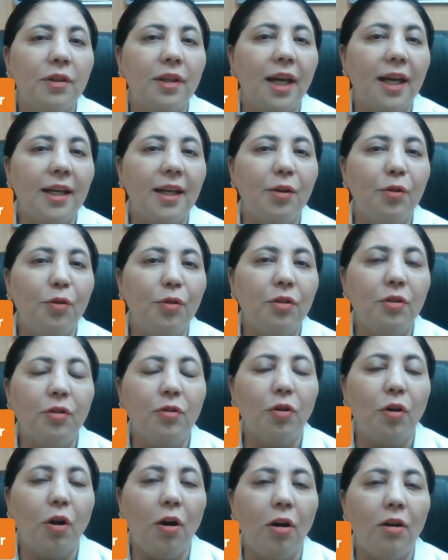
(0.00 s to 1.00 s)
getting good
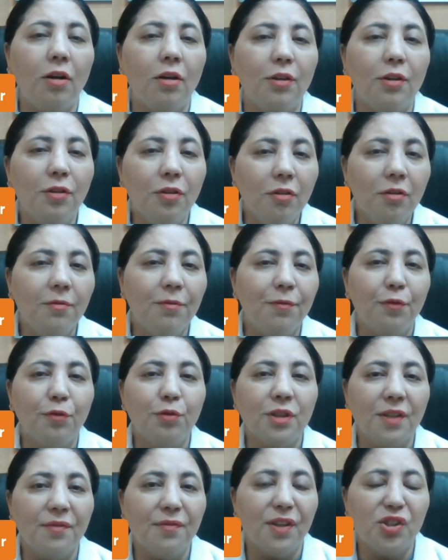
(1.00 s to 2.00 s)

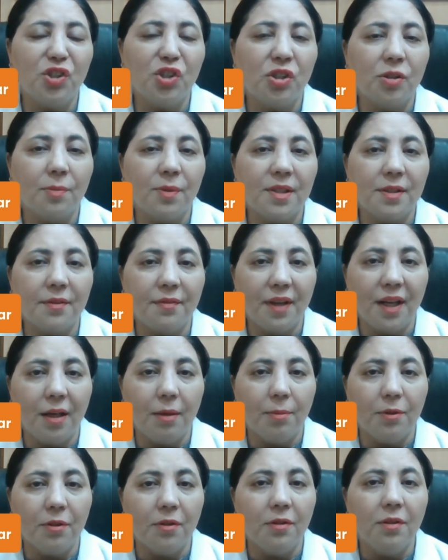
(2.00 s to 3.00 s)
fruit and vegetables
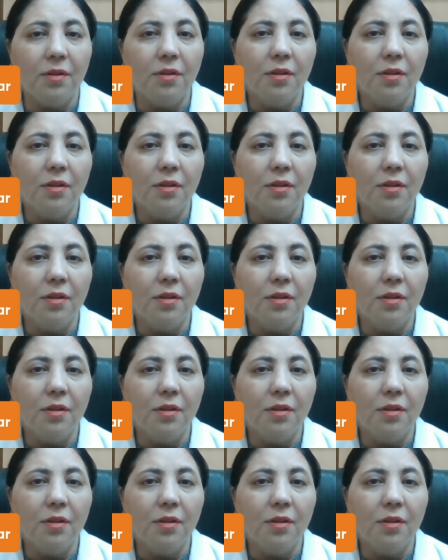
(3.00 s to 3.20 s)
available.